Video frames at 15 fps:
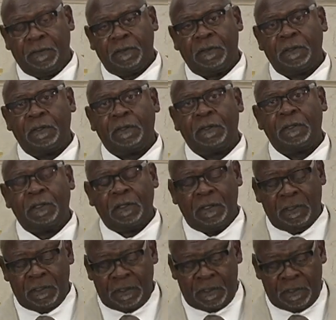
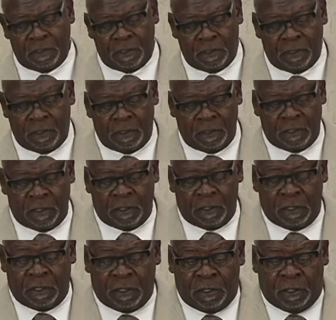Nothing is said.